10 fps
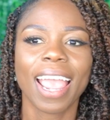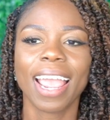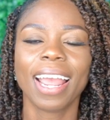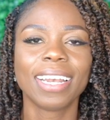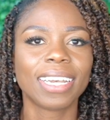
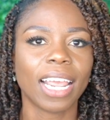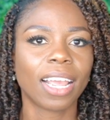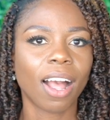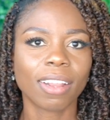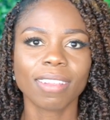And they
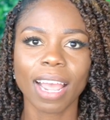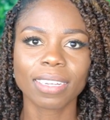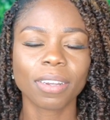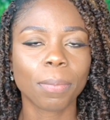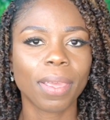
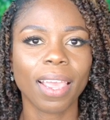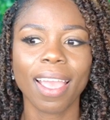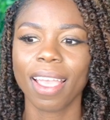contacted me,